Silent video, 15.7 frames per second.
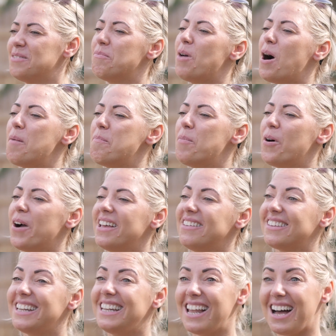My
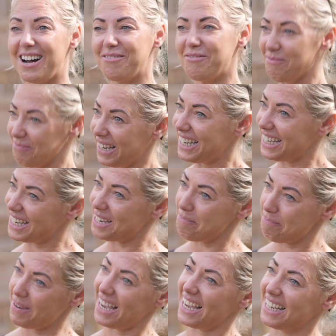boys love
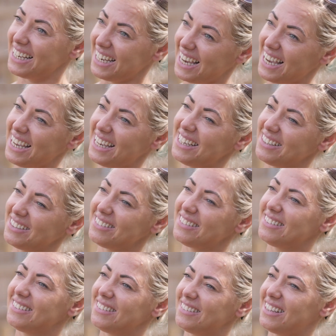making pancakes.
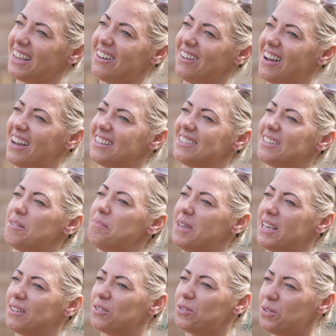They like to
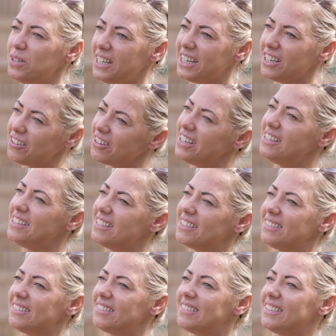mix all the
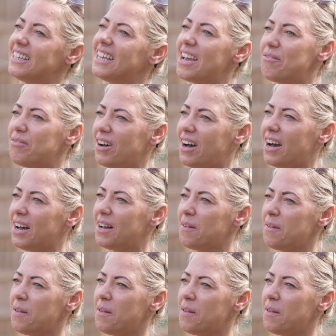ingredients together